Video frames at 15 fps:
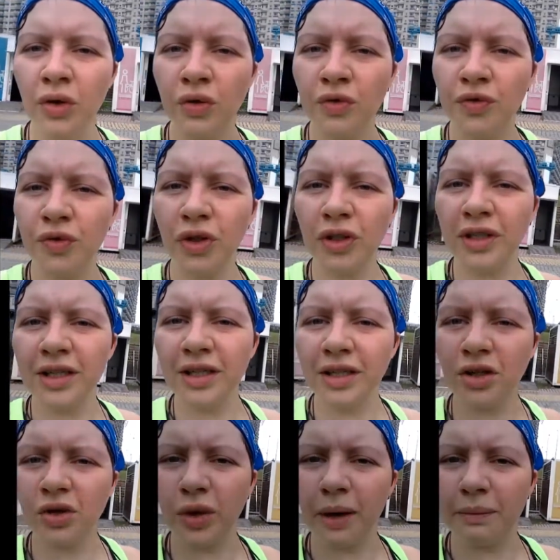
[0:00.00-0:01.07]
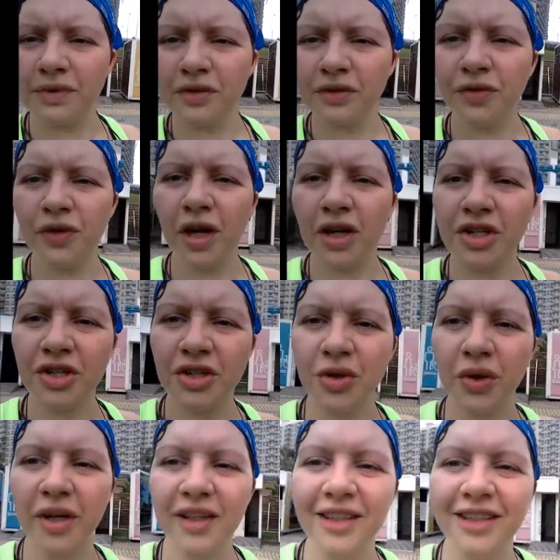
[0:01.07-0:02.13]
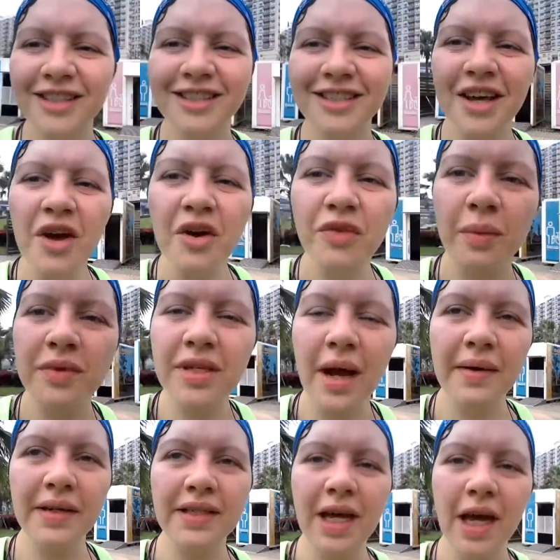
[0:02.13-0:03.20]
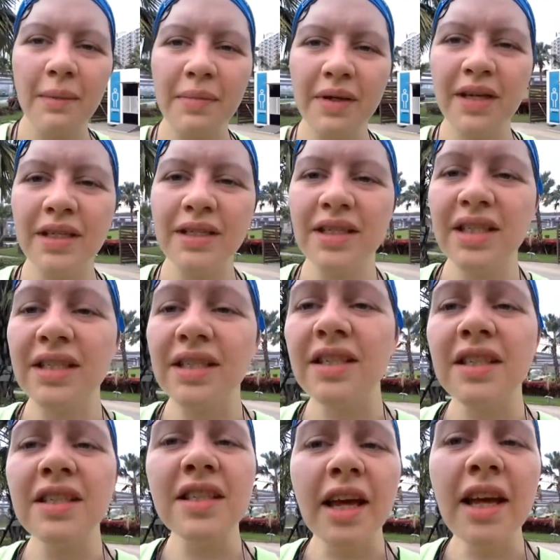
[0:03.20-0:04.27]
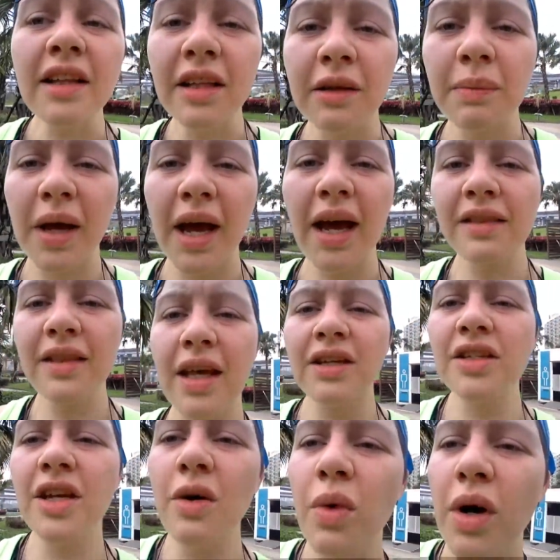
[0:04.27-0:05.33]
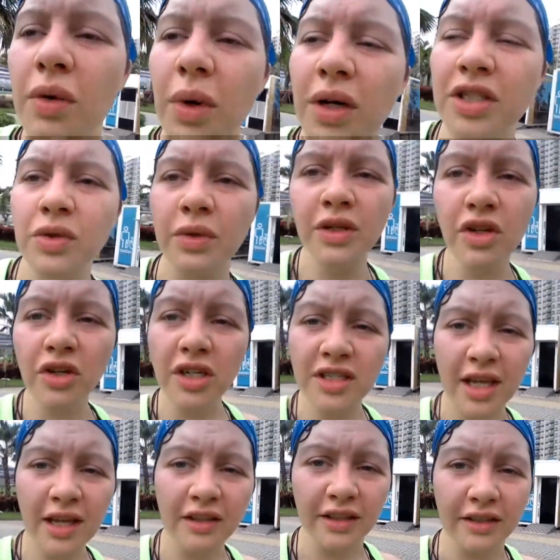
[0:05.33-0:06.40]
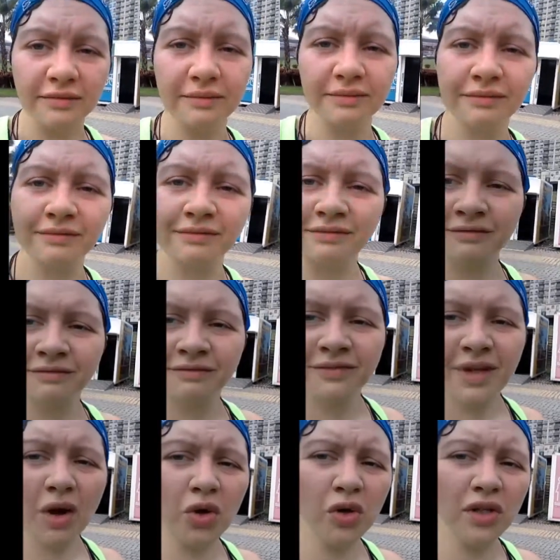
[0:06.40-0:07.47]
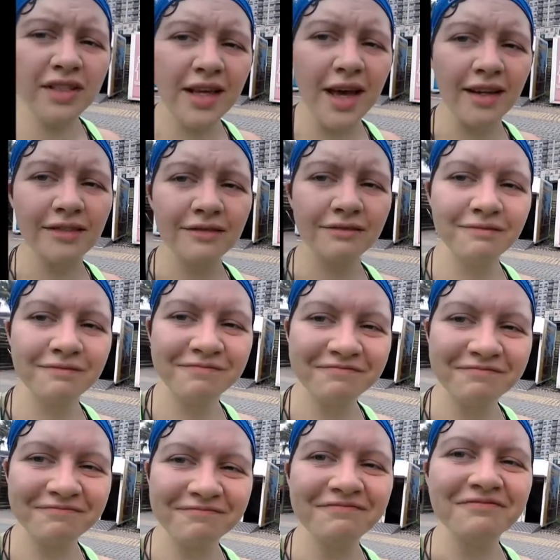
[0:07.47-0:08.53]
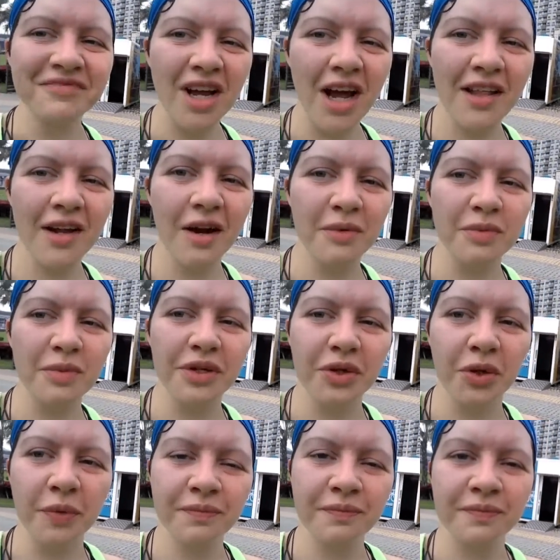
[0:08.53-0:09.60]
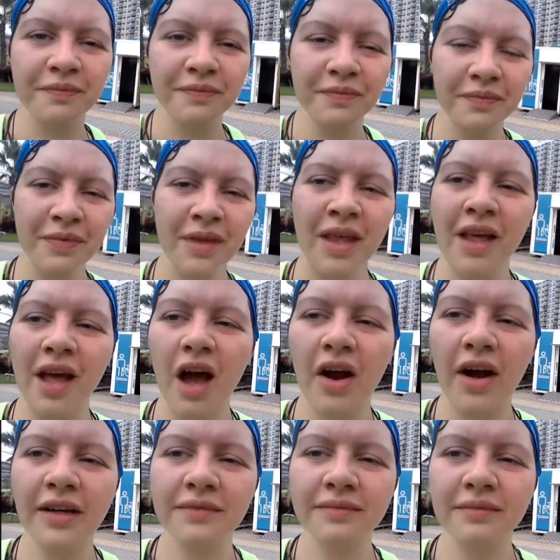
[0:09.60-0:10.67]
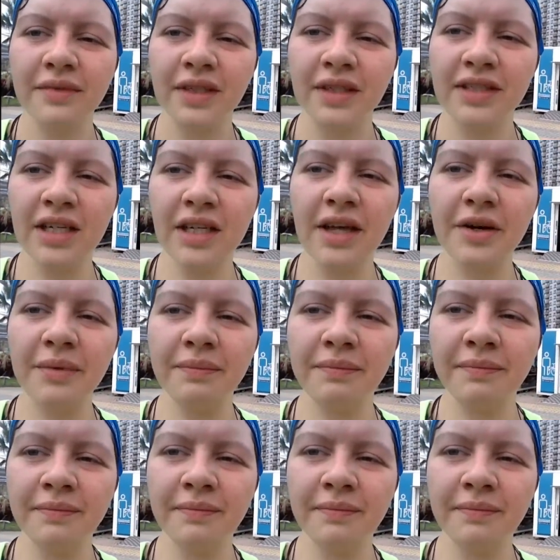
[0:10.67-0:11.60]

fully equipped flush toilets from time to time, because this is a cycling path and Taiwan wants to encourage cycling. How cool is that? I thought it was pretty cool. Alright, see you later.